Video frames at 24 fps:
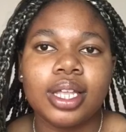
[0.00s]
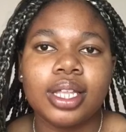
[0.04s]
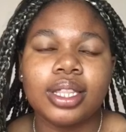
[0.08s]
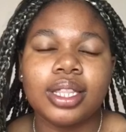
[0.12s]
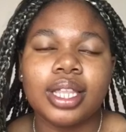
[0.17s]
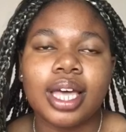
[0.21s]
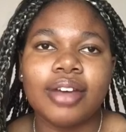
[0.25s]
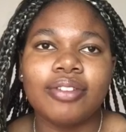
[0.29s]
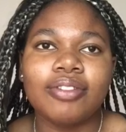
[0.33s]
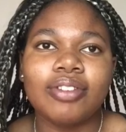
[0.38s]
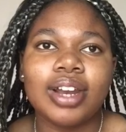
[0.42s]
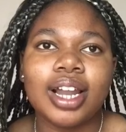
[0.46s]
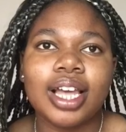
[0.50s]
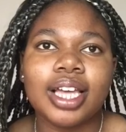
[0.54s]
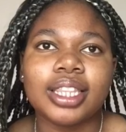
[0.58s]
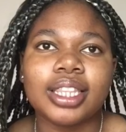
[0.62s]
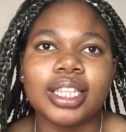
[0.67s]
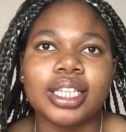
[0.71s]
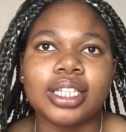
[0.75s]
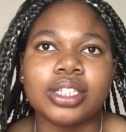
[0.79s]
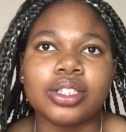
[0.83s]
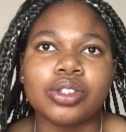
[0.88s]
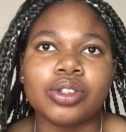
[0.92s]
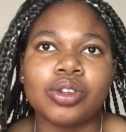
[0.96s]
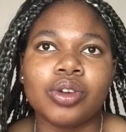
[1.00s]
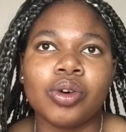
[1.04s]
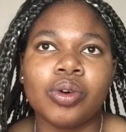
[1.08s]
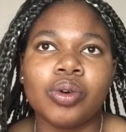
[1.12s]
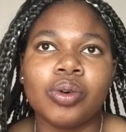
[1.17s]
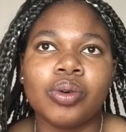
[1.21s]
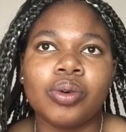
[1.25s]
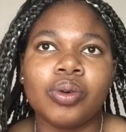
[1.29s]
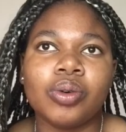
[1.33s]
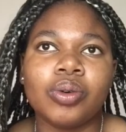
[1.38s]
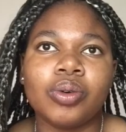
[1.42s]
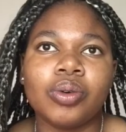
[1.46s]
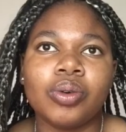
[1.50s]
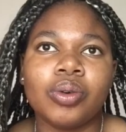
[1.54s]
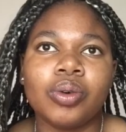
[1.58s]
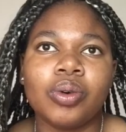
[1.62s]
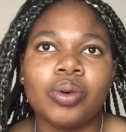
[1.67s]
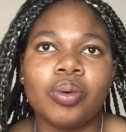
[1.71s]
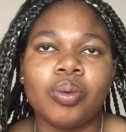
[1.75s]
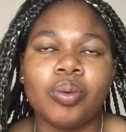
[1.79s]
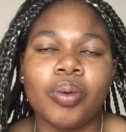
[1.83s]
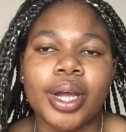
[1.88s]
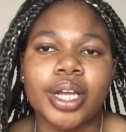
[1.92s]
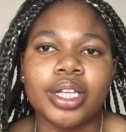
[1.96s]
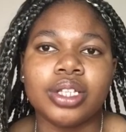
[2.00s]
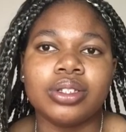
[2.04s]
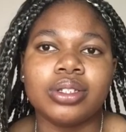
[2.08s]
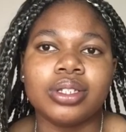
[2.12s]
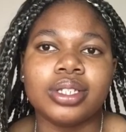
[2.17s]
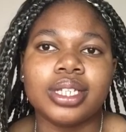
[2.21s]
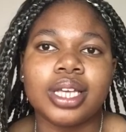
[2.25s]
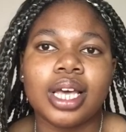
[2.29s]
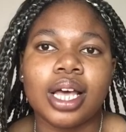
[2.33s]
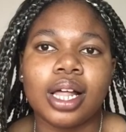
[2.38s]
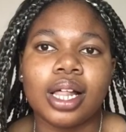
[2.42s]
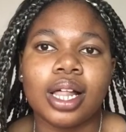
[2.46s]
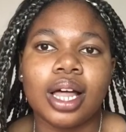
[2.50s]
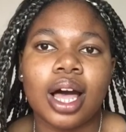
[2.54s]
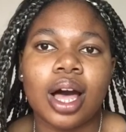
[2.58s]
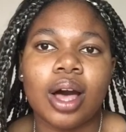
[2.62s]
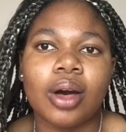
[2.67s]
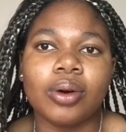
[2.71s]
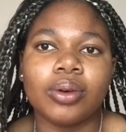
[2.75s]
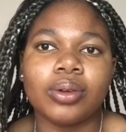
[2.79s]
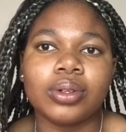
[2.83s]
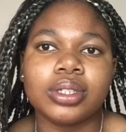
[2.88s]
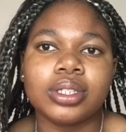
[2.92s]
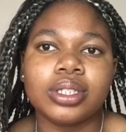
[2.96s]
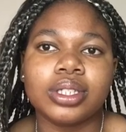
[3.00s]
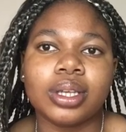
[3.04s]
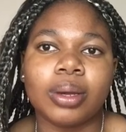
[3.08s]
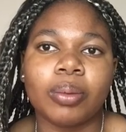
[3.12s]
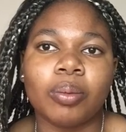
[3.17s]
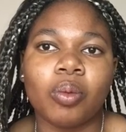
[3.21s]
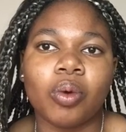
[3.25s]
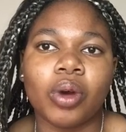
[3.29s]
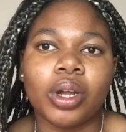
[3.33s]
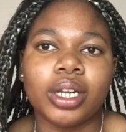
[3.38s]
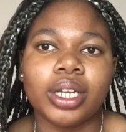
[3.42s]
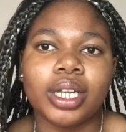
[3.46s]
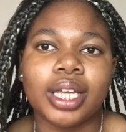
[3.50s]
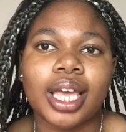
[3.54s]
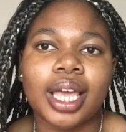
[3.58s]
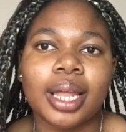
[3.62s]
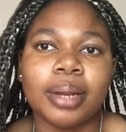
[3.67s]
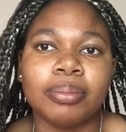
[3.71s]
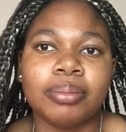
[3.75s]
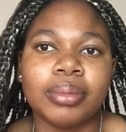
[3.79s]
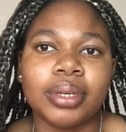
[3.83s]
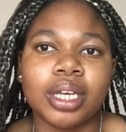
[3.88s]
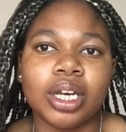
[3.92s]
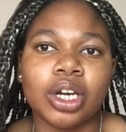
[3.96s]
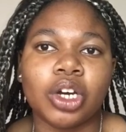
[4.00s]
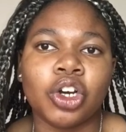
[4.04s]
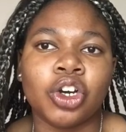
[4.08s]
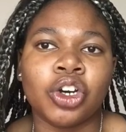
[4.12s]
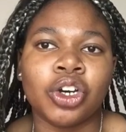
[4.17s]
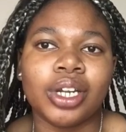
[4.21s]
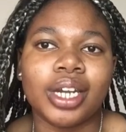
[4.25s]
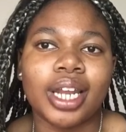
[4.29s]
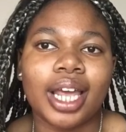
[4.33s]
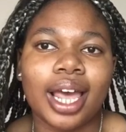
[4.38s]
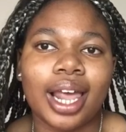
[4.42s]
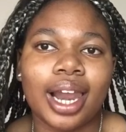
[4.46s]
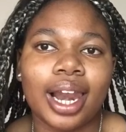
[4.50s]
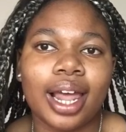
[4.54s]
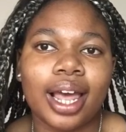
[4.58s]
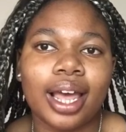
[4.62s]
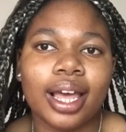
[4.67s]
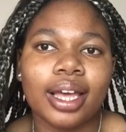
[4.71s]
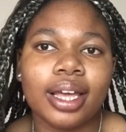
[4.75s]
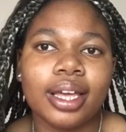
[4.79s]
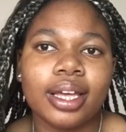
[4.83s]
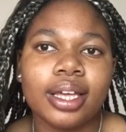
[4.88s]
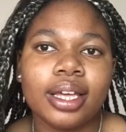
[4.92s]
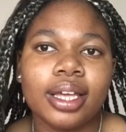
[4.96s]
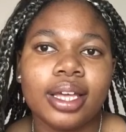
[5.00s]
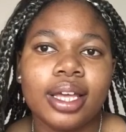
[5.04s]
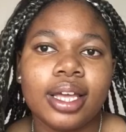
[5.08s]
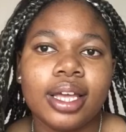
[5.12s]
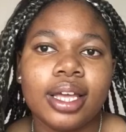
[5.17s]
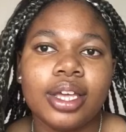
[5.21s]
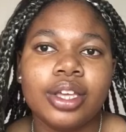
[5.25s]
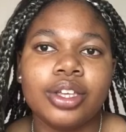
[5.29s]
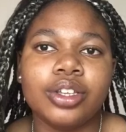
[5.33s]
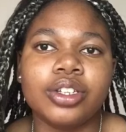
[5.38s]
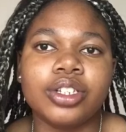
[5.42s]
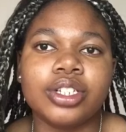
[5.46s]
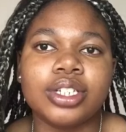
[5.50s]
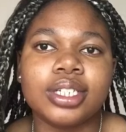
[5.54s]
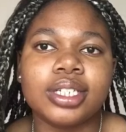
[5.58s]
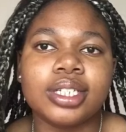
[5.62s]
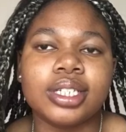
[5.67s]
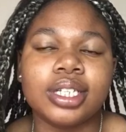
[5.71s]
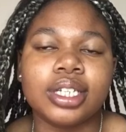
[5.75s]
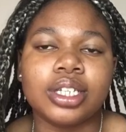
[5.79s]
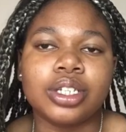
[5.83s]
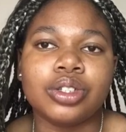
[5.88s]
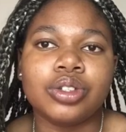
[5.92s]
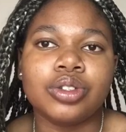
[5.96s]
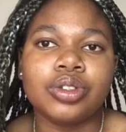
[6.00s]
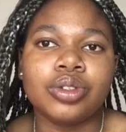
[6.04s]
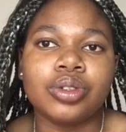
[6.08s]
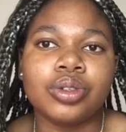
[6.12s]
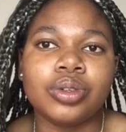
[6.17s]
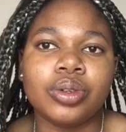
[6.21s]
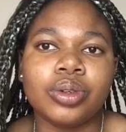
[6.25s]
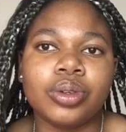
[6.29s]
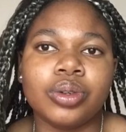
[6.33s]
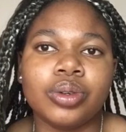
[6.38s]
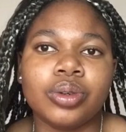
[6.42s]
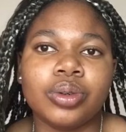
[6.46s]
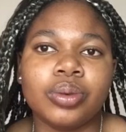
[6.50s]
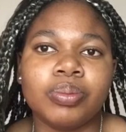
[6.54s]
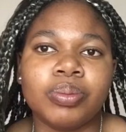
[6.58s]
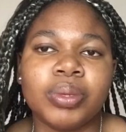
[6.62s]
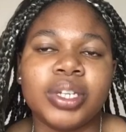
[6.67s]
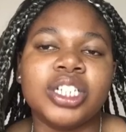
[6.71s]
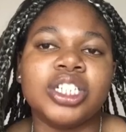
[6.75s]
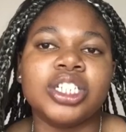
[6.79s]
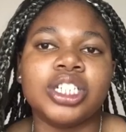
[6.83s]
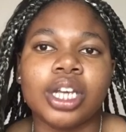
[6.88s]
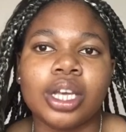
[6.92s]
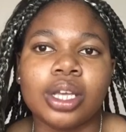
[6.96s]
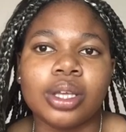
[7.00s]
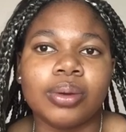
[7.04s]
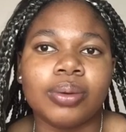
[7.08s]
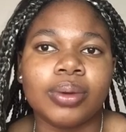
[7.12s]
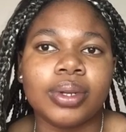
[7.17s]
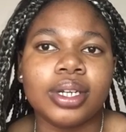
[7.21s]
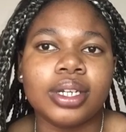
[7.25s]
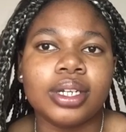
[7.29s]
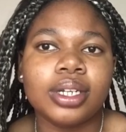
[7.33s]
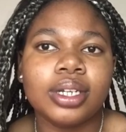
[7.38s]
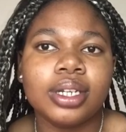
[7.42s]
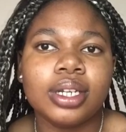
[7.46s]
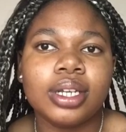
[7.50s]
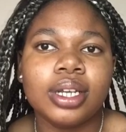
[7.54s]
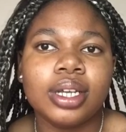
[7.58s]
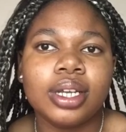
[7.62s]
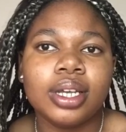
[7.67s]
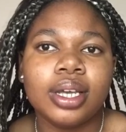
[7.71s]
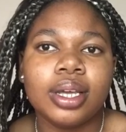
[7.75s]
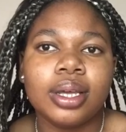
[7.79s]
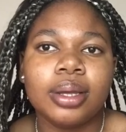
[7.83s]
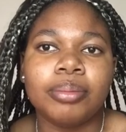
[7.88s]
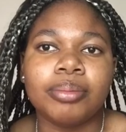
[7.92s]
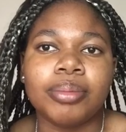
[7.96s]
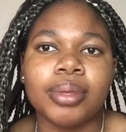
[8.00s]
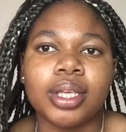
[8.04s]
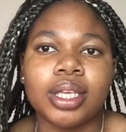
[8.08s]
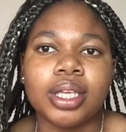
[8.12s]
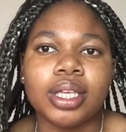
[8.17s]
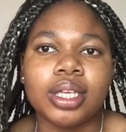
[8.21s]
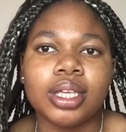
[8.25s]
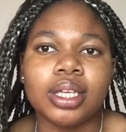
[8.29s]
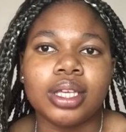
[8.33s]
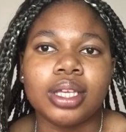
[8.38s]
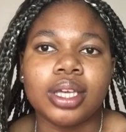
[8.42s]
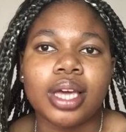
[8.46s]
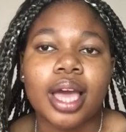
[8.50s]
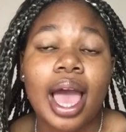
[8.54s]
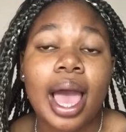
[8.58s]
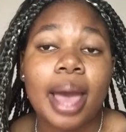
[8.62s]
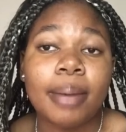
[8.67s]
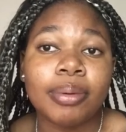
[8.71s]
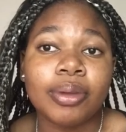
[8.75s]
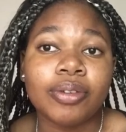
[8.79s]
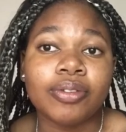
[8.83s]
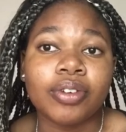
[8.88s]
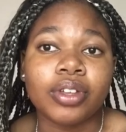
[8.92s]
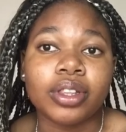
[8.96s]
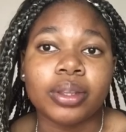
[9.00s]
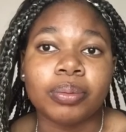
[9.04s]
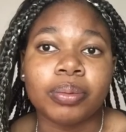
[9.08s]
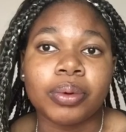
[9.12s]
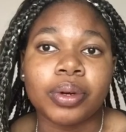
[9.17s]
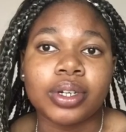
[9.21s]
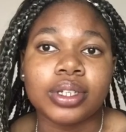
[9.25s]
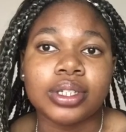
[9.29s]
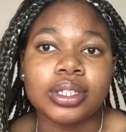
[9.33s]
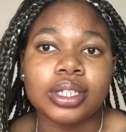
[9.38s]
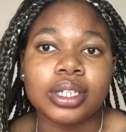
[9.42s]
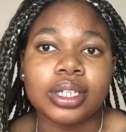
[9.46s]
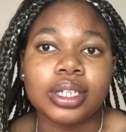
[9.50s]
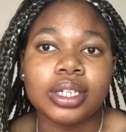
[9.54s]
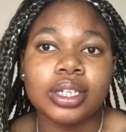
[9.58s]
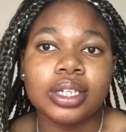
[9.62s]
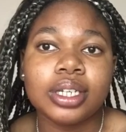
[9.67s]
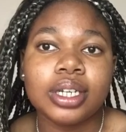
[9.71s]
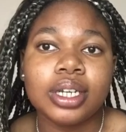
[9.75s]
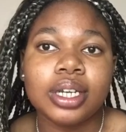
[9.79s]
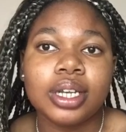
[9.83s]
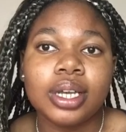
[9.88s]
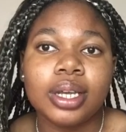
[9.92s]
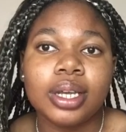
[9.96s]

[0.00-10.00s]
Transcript: I feel like there's no way to tell how someone can be a good ally. You just need to be genuine, be happy for the person,